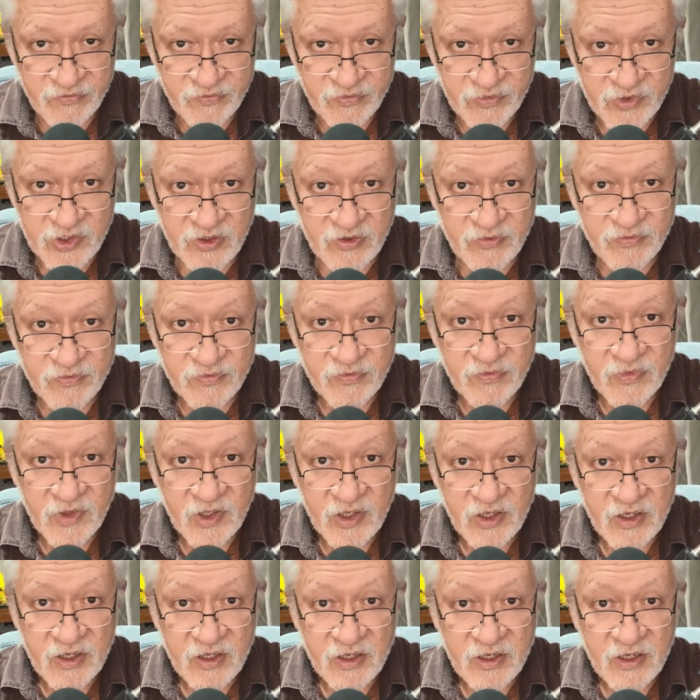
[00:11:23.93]
So
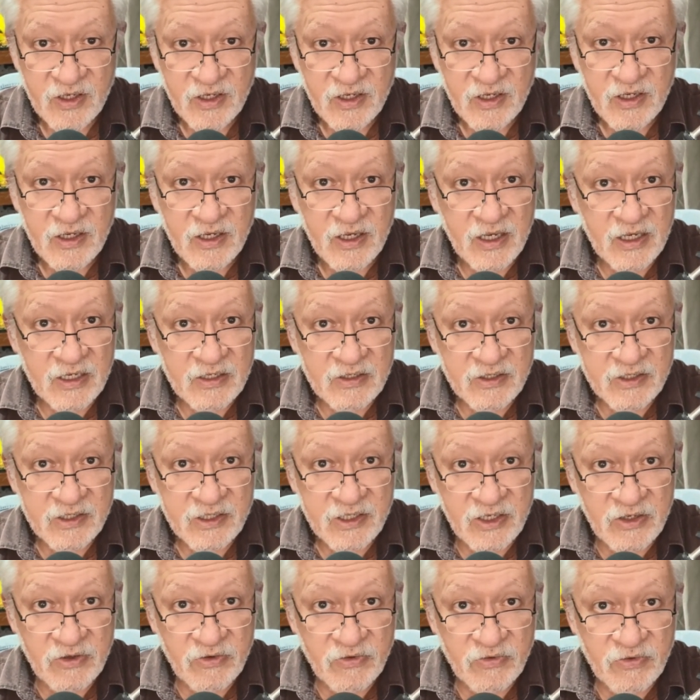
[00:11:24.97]
I'll
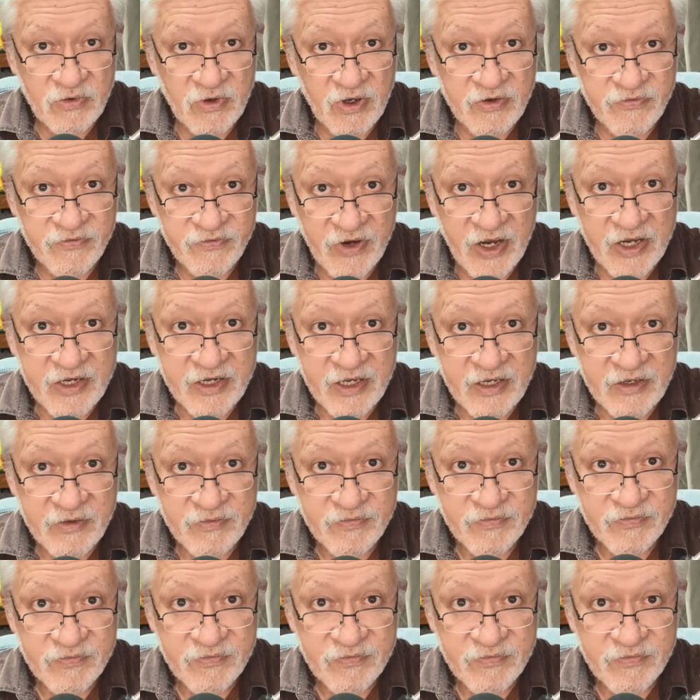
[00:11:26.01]
see you on Friday.